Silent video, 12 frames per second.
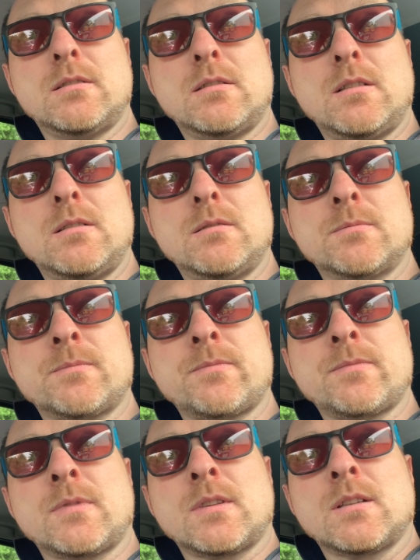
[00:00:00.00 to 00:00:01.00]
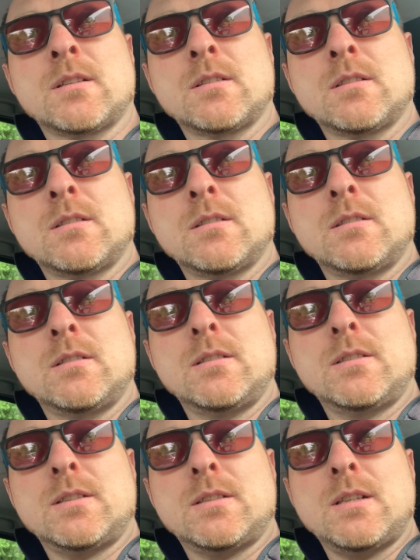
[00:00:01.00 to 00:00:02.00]
So
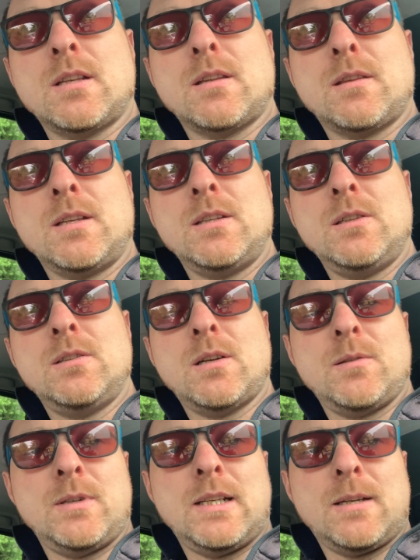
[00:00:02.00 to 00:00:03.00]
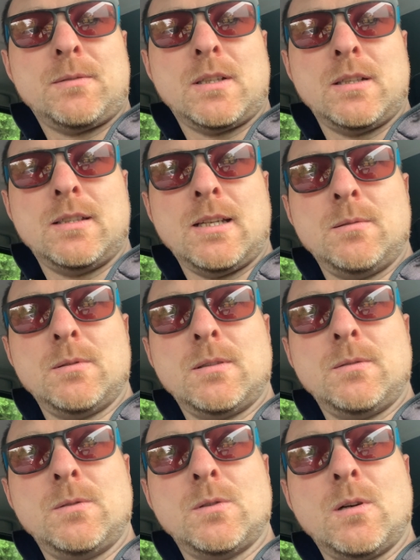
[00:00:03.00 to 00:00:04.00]
it's just another thing that you don't really have to contend with
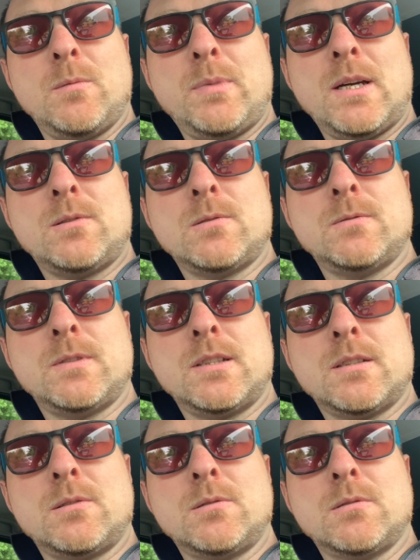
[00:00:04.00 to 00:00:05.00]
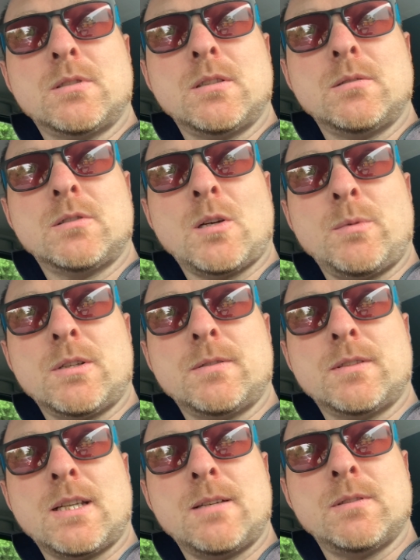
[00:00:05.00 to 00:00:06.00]
if you've got a petrol vehicle. So much for
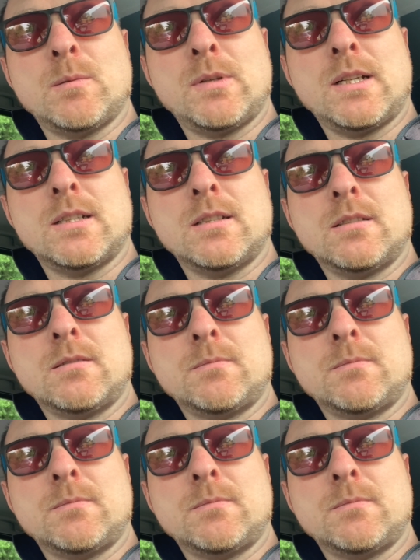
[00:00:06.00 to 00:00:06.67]
saving the planet.